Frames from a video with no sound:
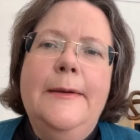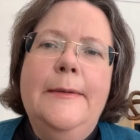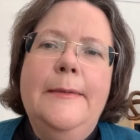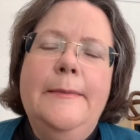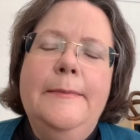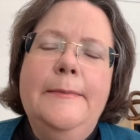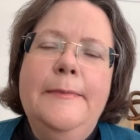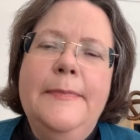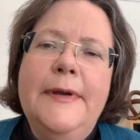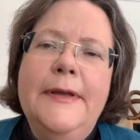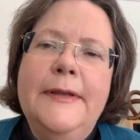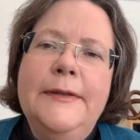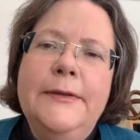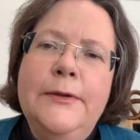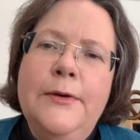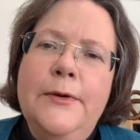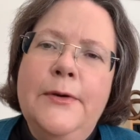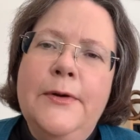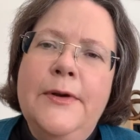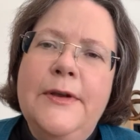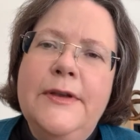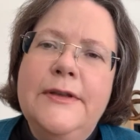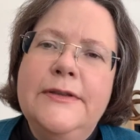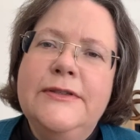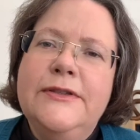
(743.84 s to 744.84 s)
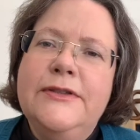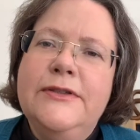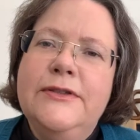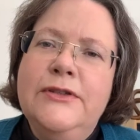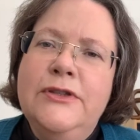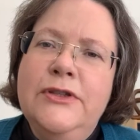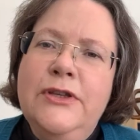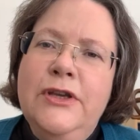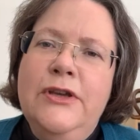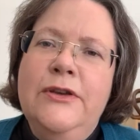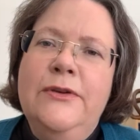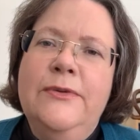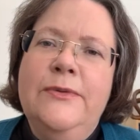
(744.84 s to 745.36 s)
but not as
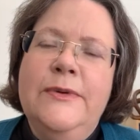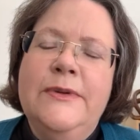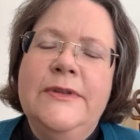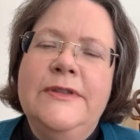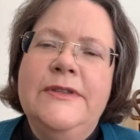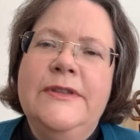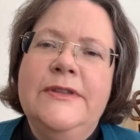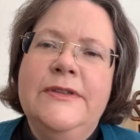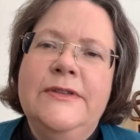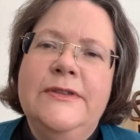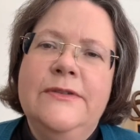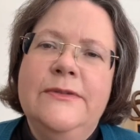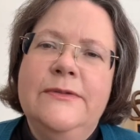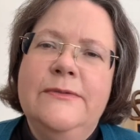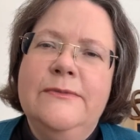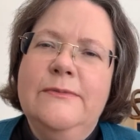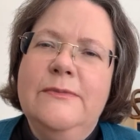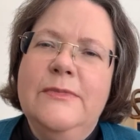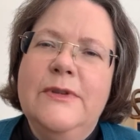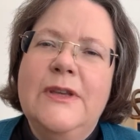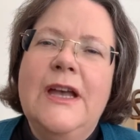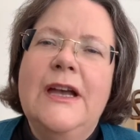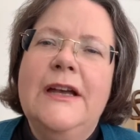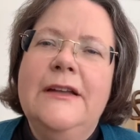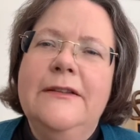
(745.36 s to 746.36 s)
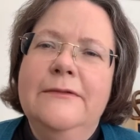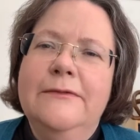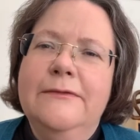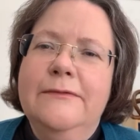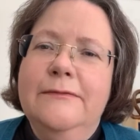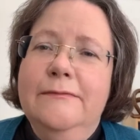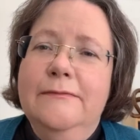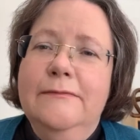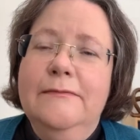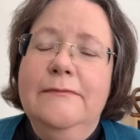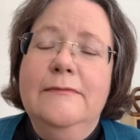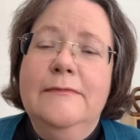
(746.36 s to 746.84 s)
new as this kind of